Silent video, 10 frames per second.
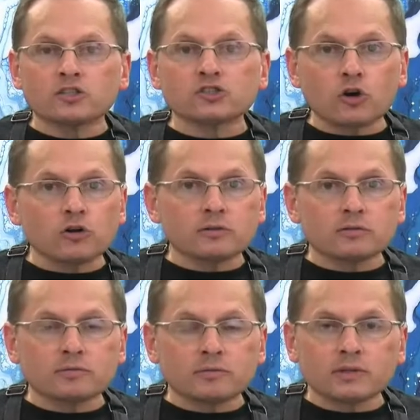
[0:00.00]
Start
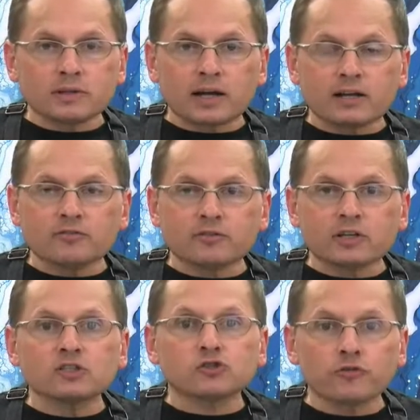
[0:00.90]
kind of
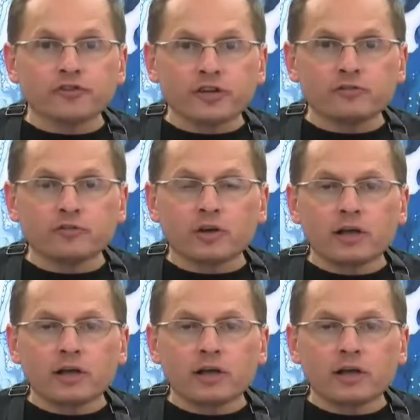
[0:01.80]
conservative,